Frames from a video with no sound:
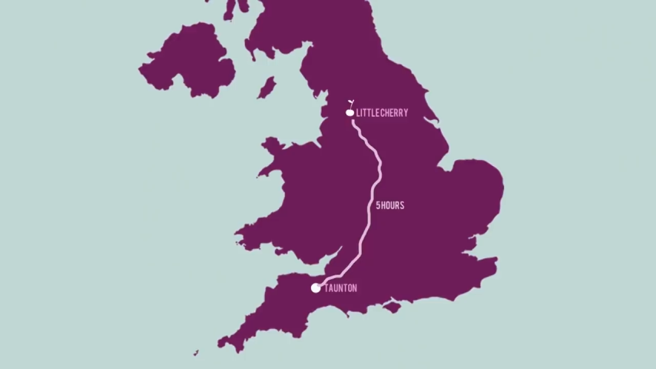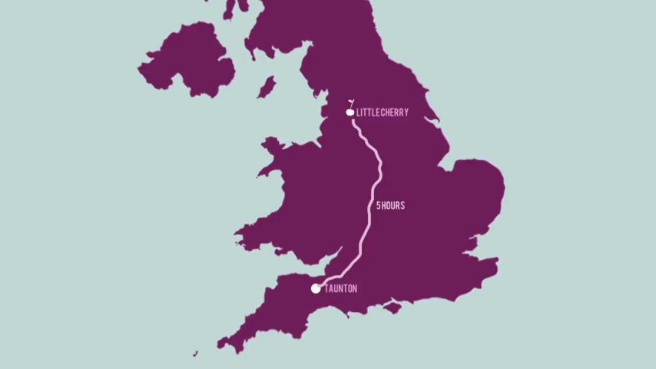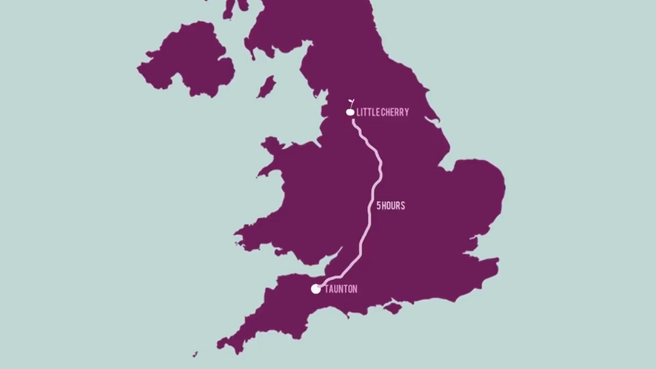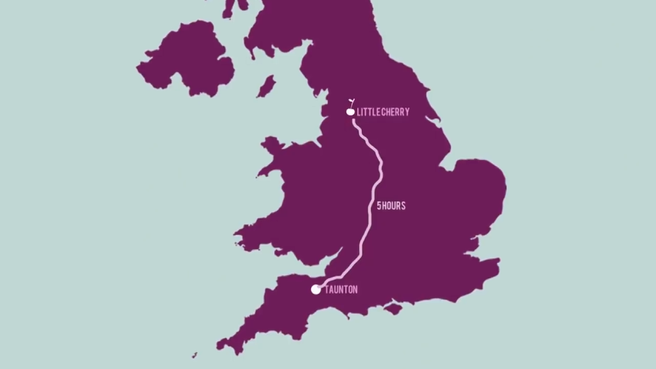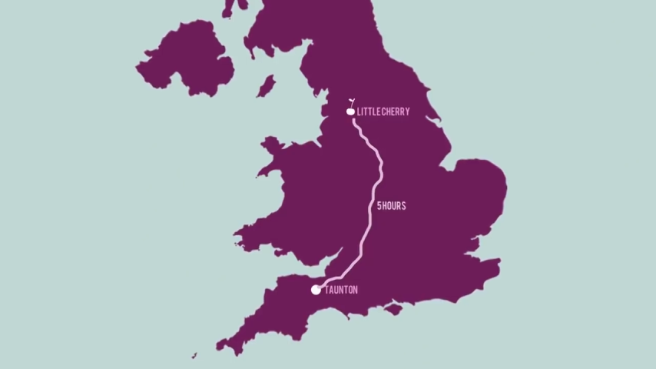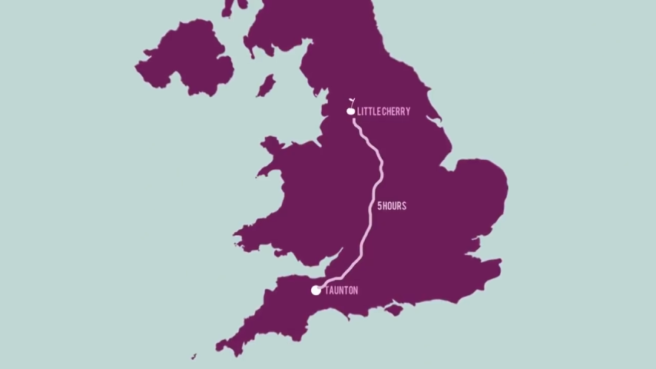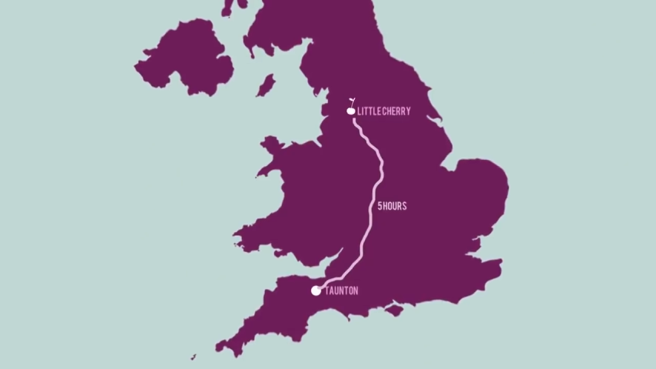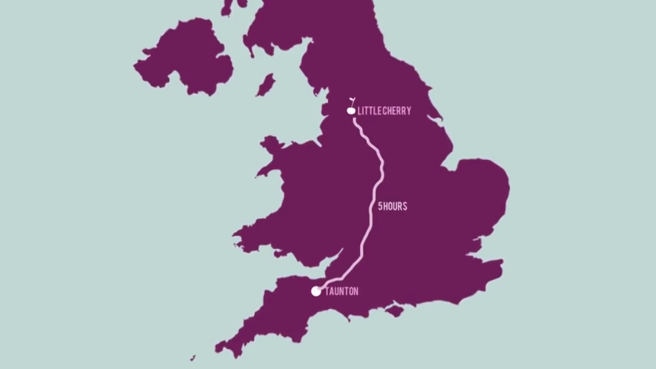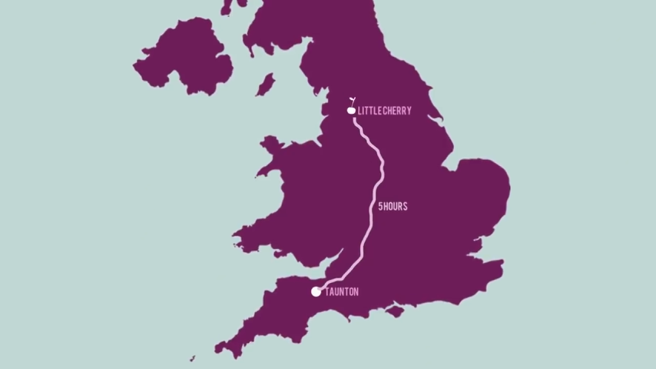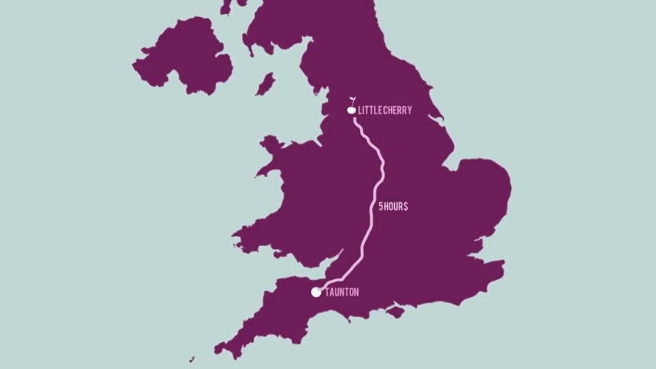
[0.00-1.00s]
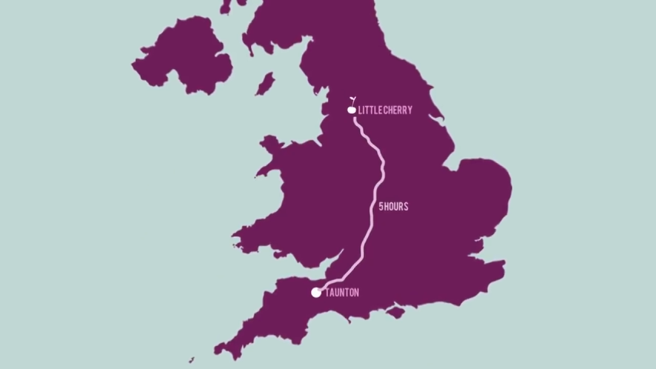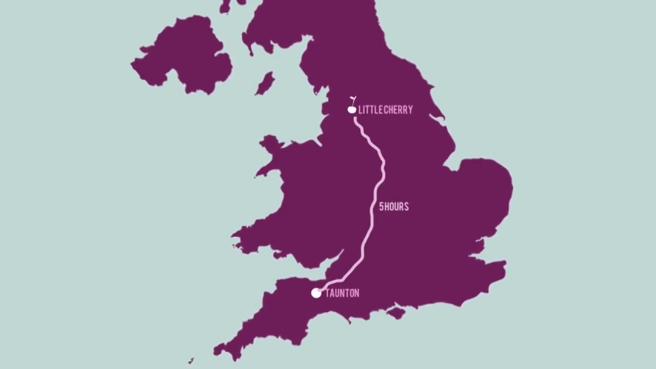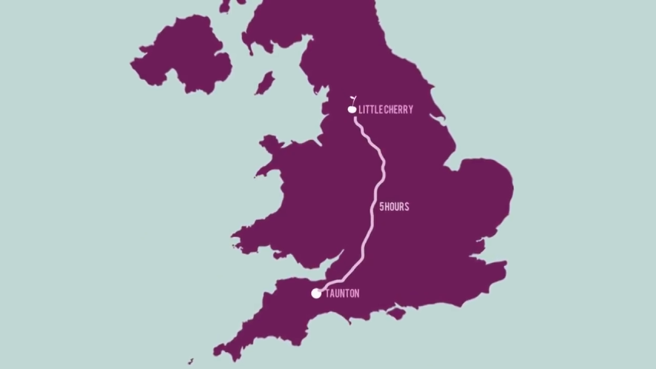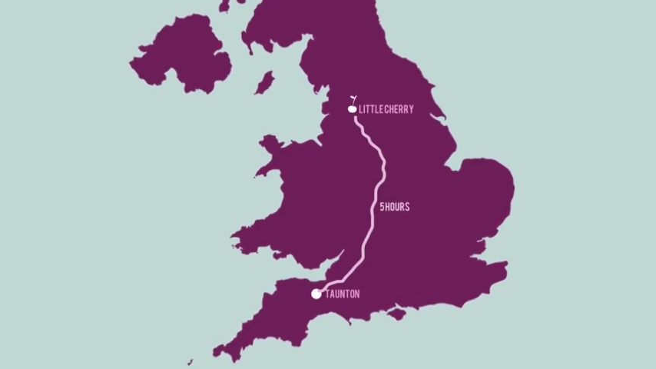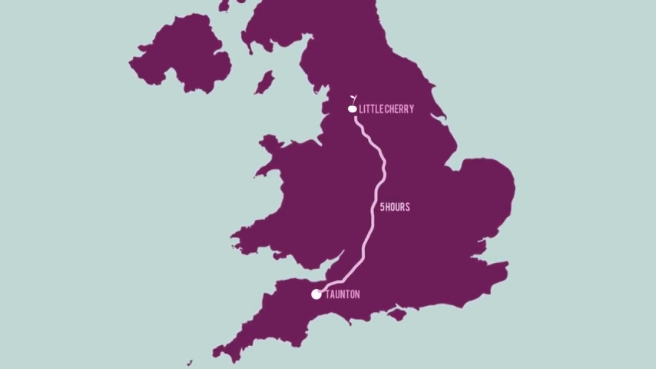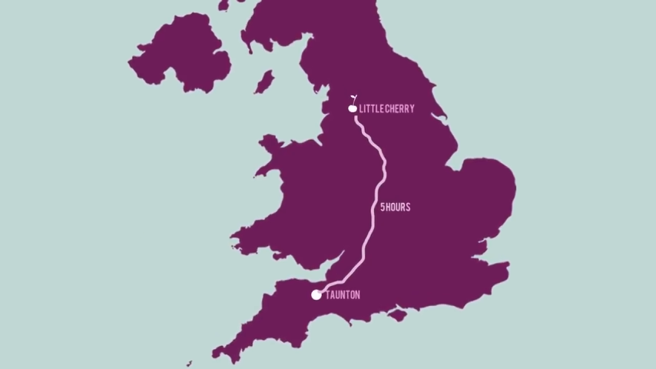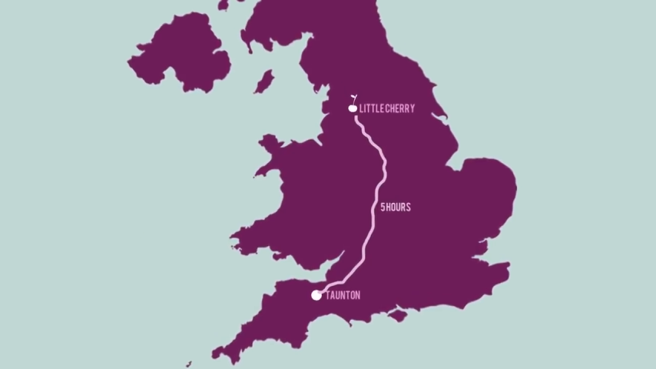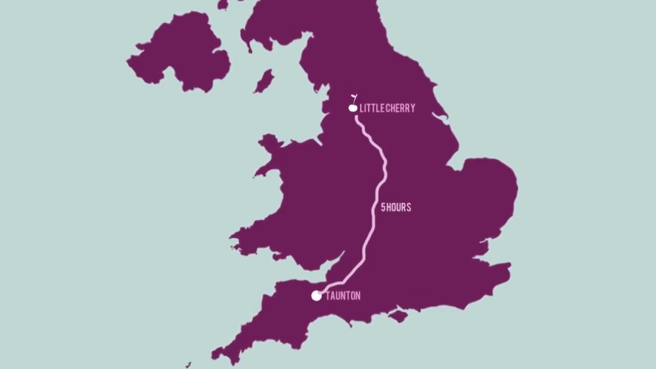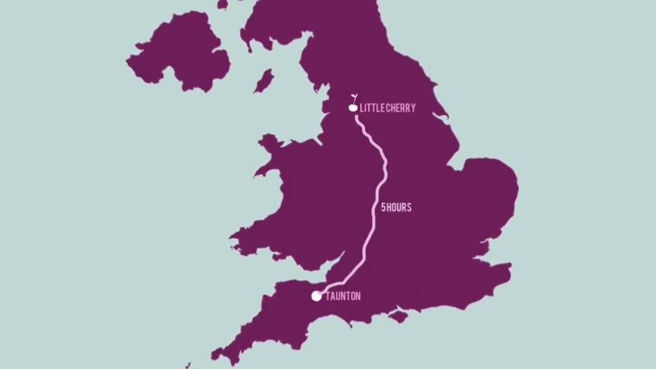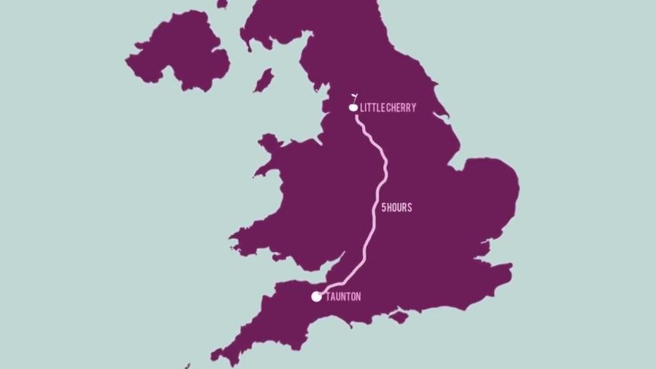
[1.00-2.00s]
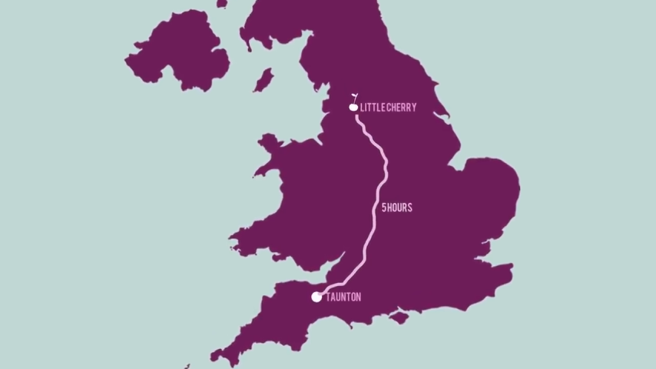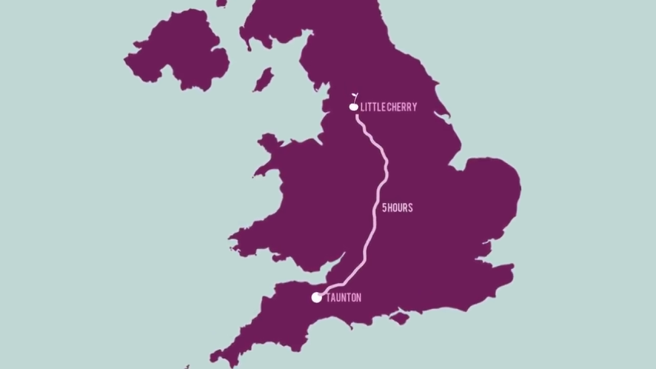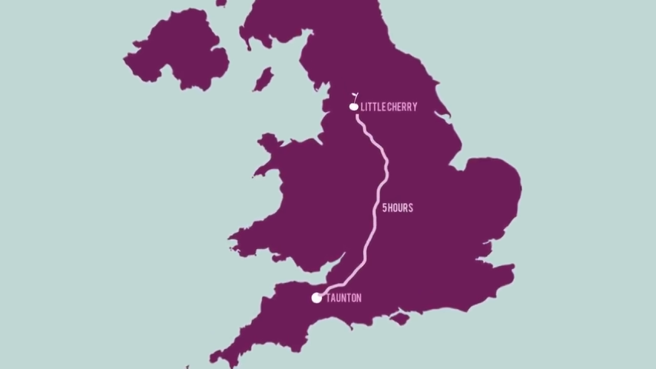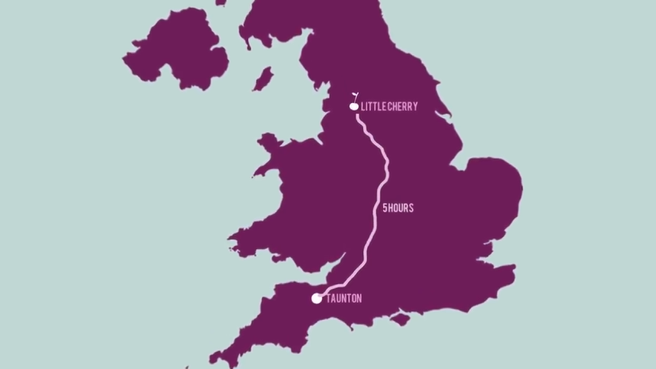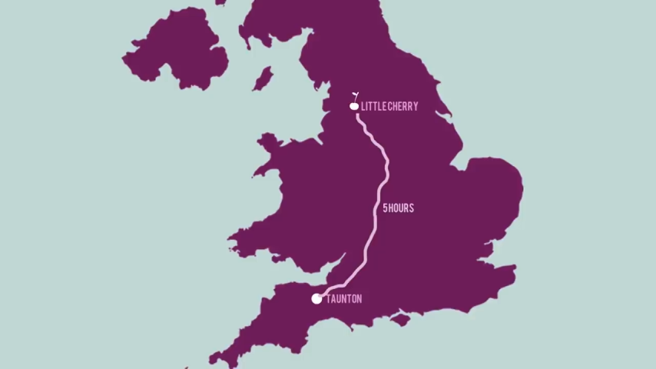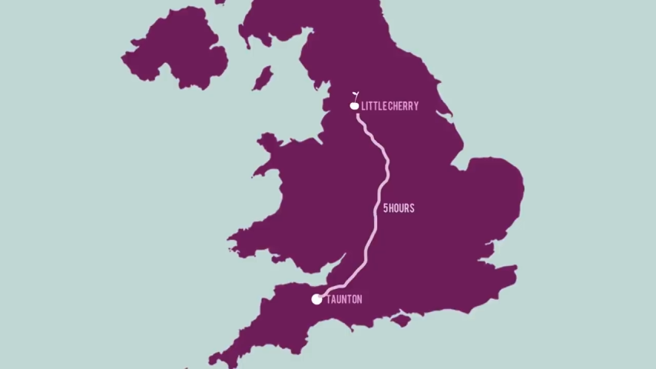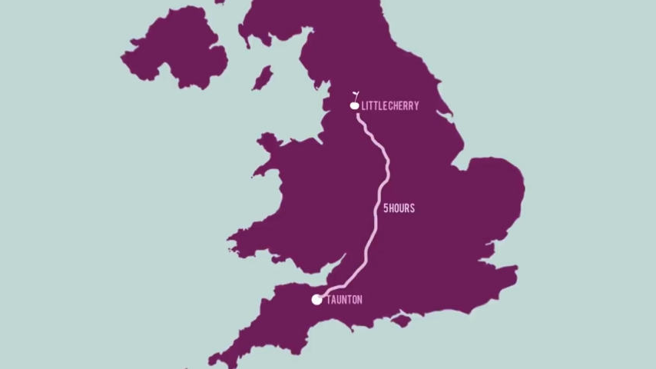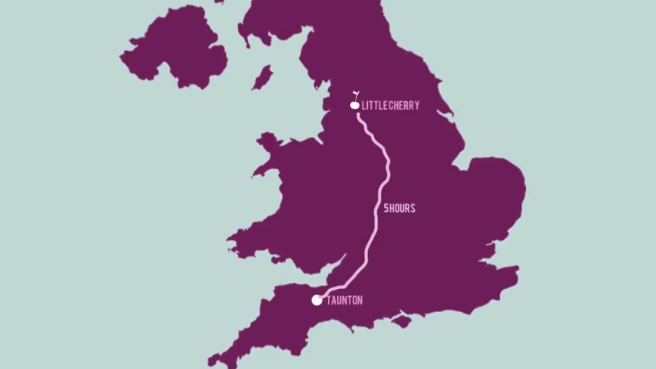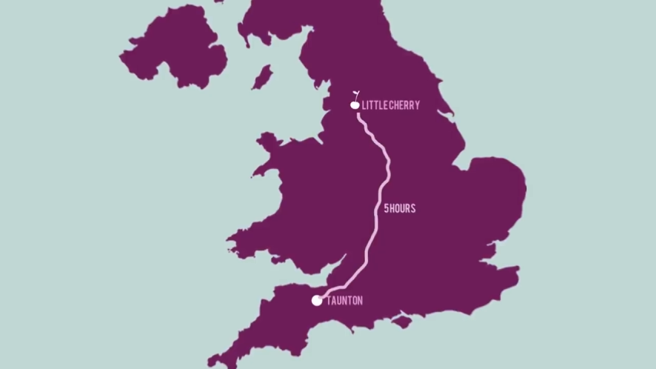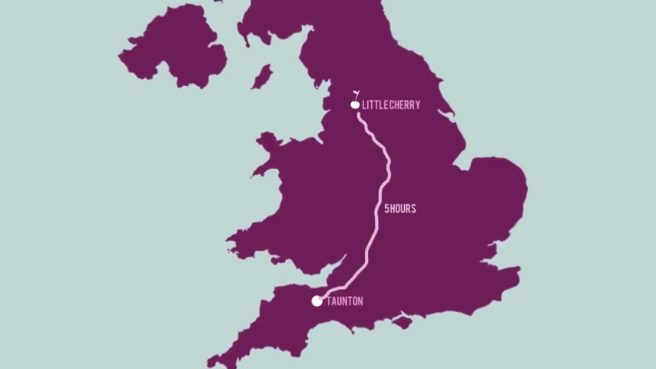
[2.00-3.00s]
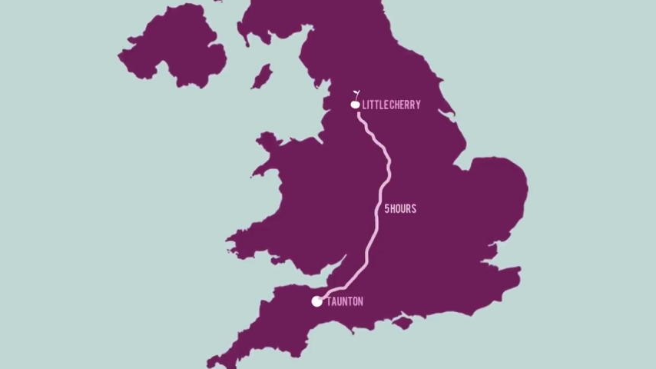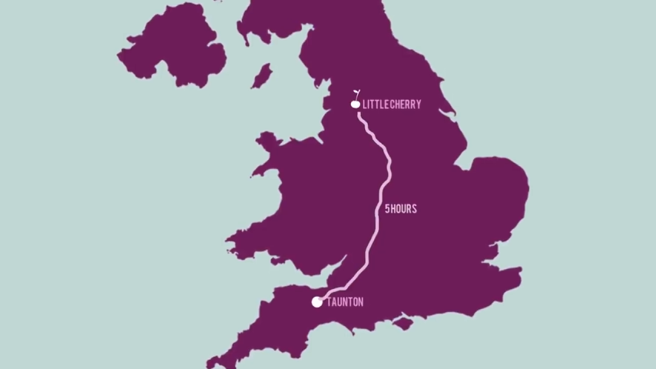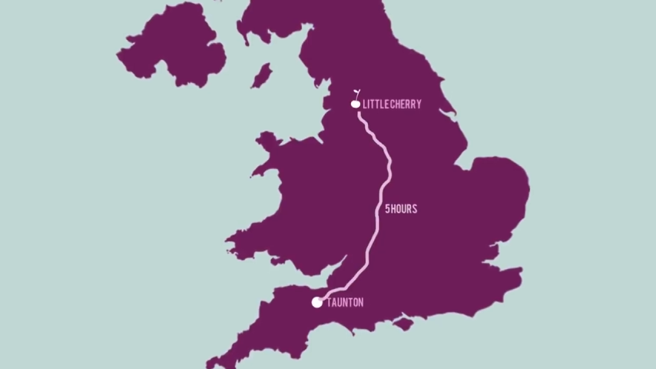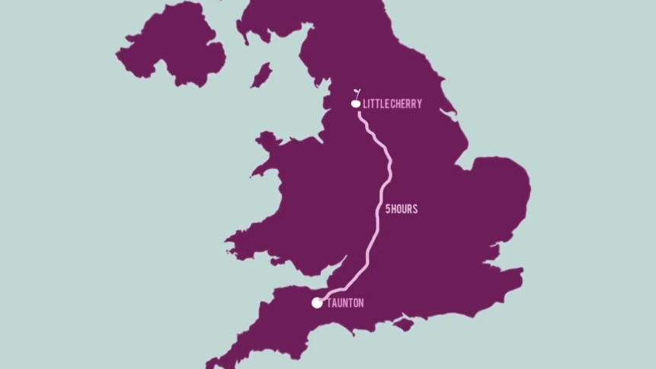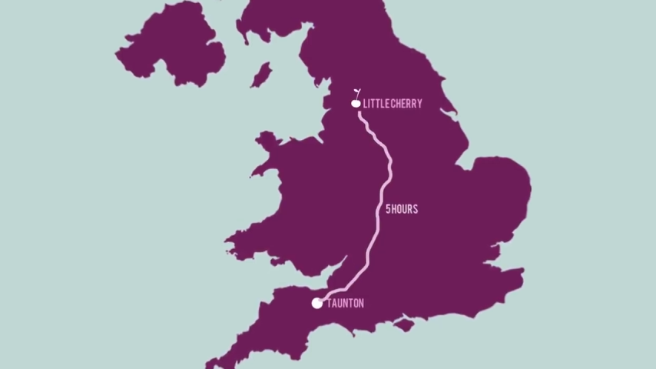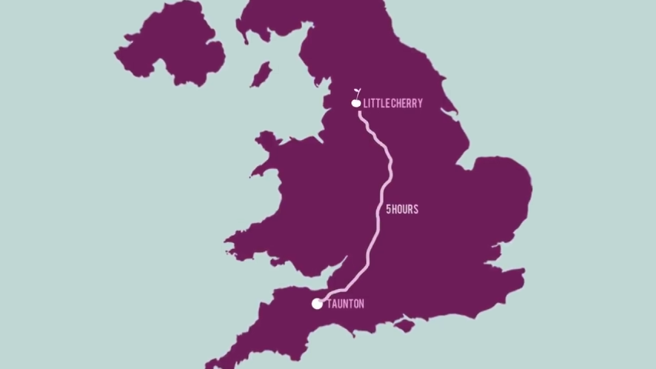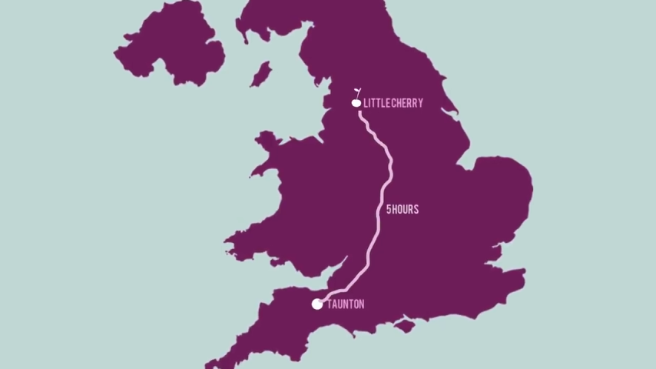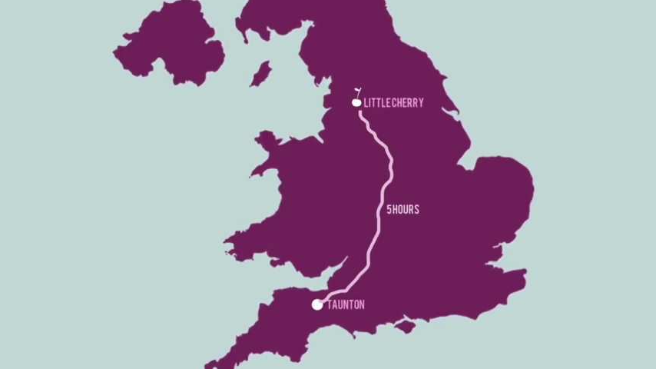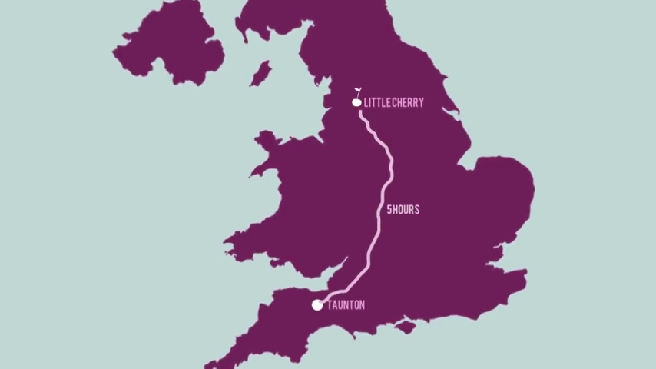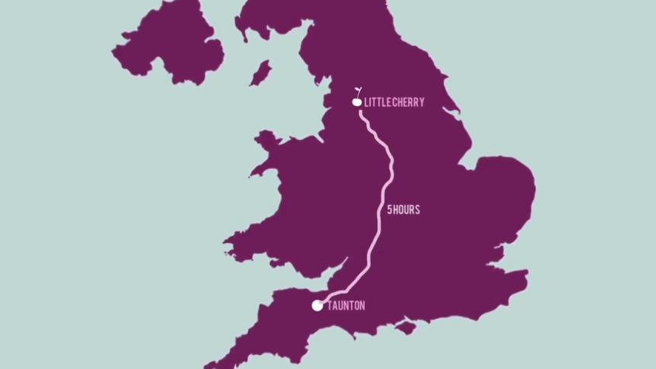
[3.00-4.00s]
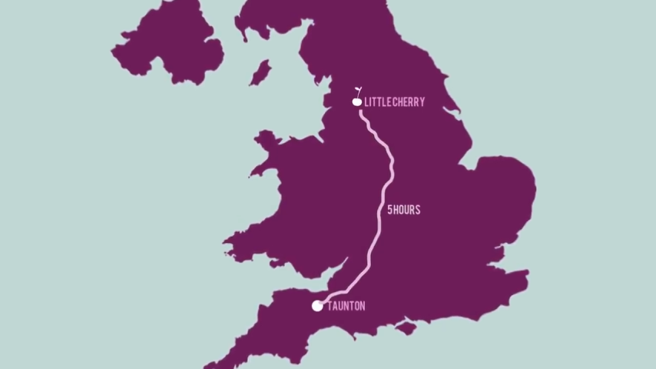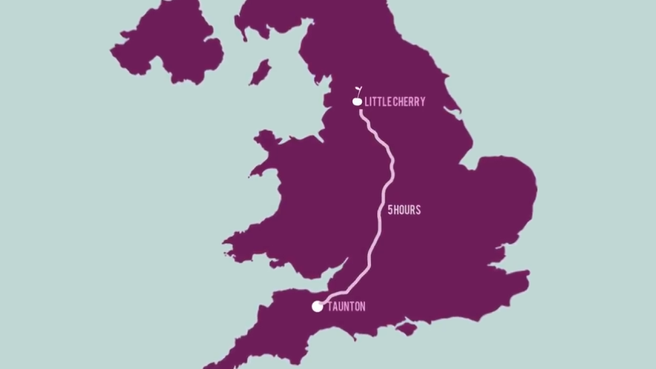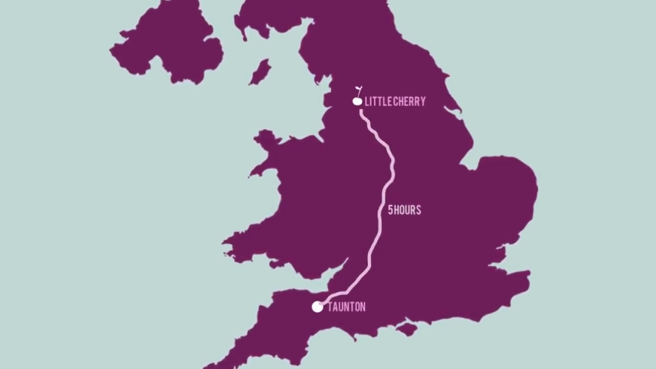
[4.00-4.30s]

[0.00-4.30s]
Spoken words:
No face is visible, so there are no lips to read.